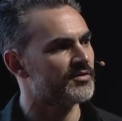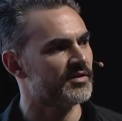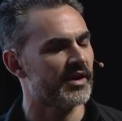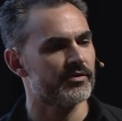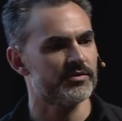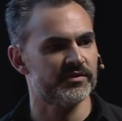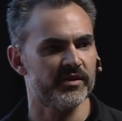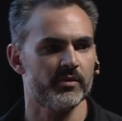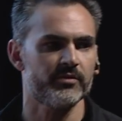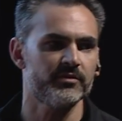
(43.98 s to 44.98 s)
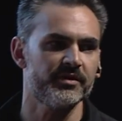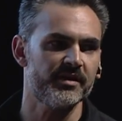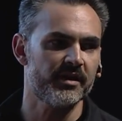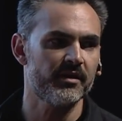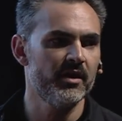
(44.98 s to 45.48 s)
together, and today we're the
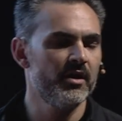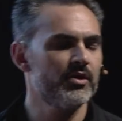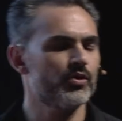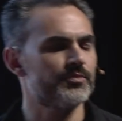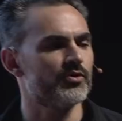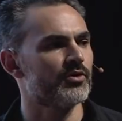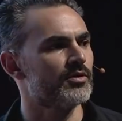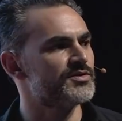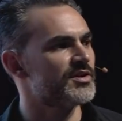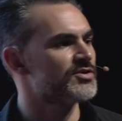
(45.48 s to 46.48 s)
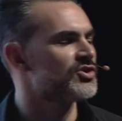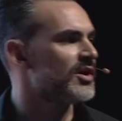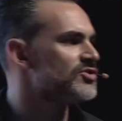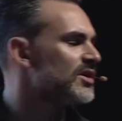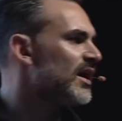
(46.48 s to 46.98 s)
leading cryptocurrency
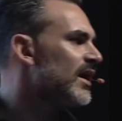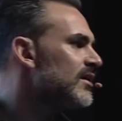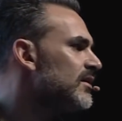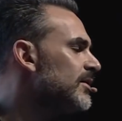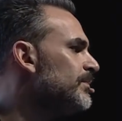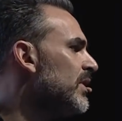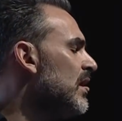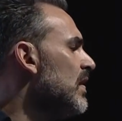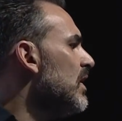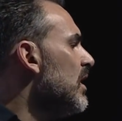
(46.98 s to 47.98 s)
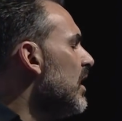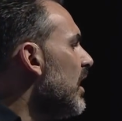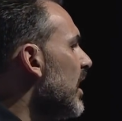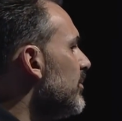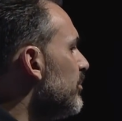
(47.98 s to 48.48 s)
exchange in Canada.
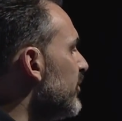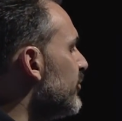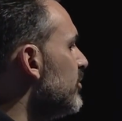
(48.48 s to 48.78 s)
But for the